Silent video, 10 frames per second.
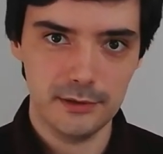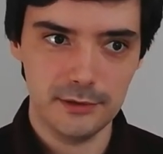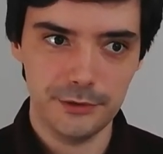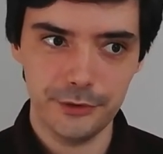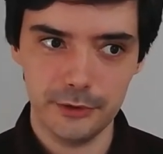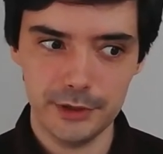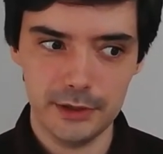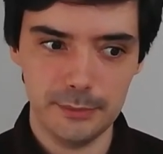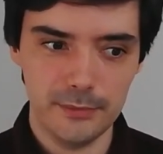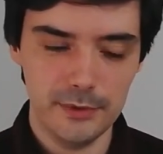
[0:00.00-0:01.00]
This is
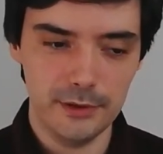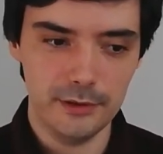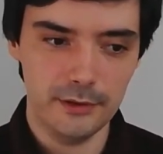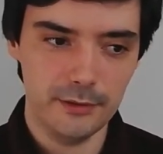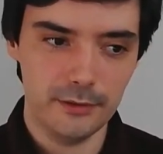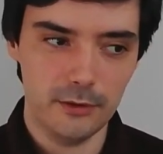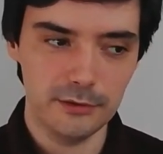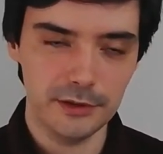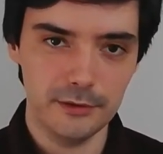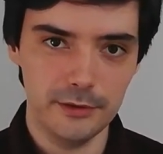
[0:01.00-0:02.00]
only
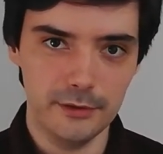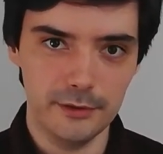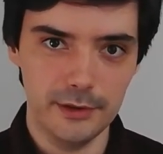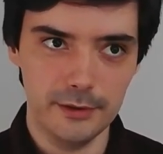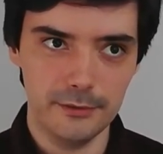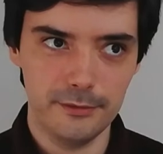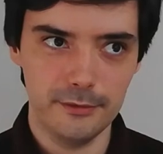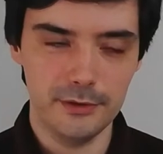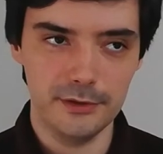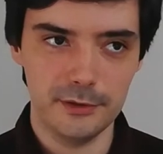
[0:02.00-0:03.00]

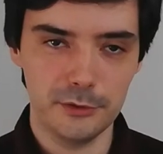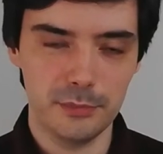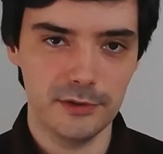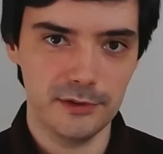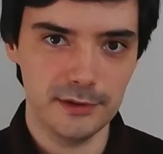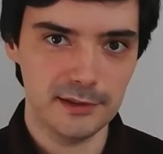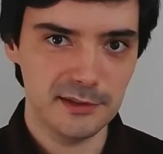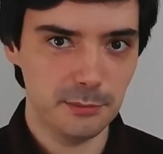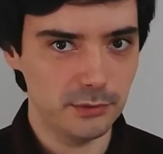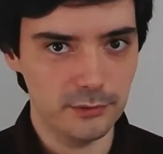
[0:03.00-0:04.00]
the third person
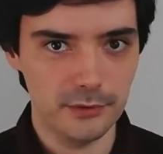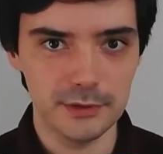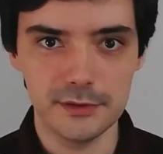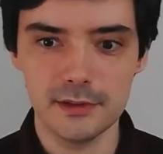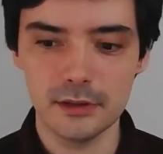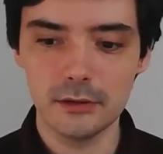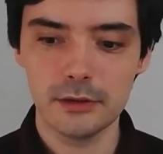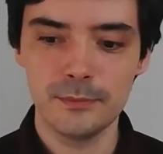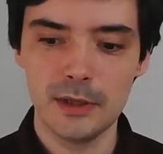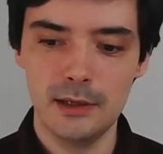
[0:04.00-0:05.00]
exists, plural and
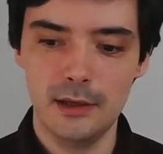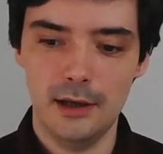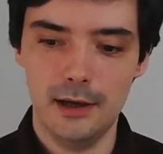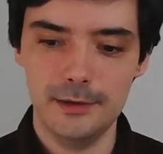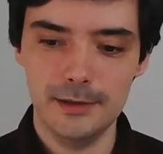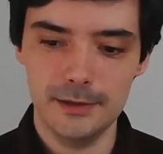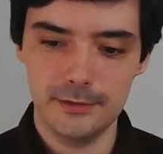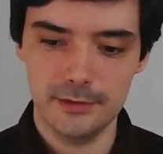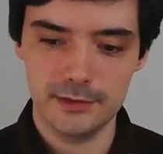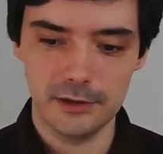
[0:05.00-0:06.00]
singular, and it
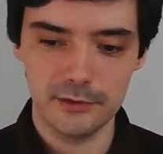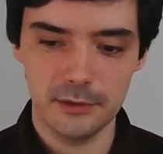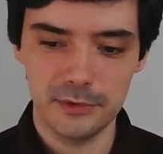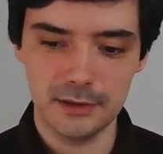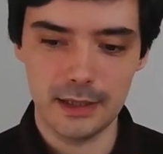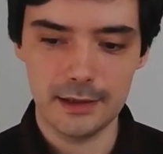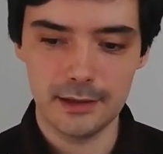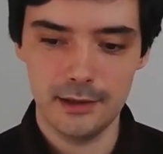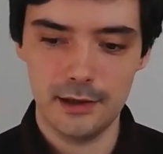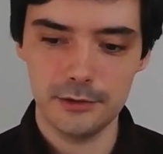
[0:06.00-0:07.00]
sounds something
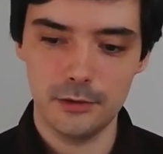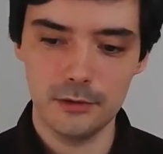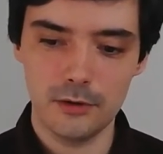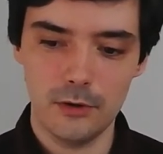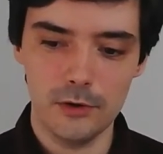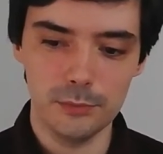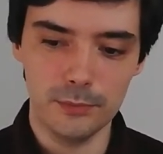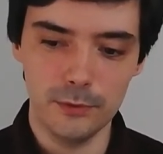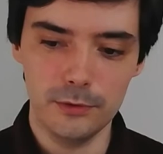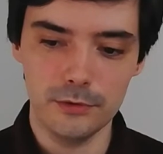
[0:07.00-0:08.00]
like hän olkoon
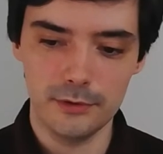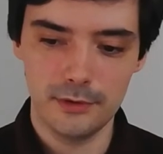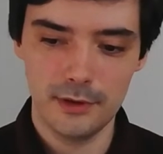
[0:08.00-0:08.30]
puhunut.